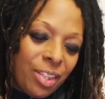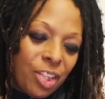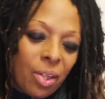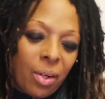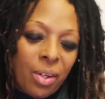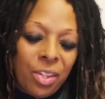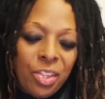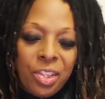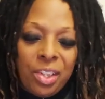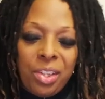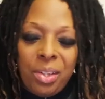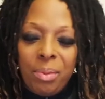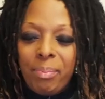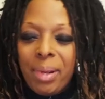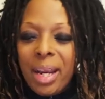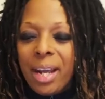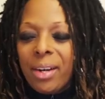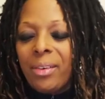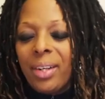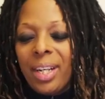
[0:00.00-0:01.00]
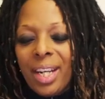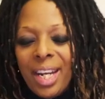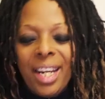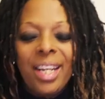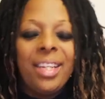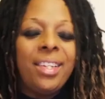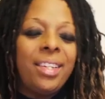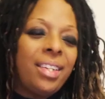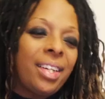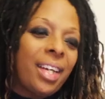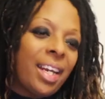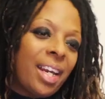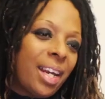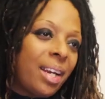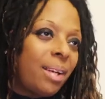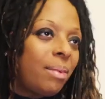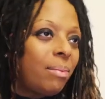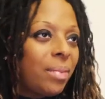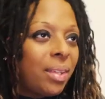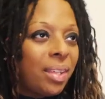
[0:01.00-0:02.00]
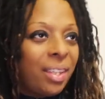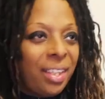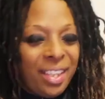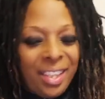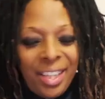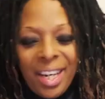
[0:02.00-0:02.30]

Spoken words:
charging your battery in the camera.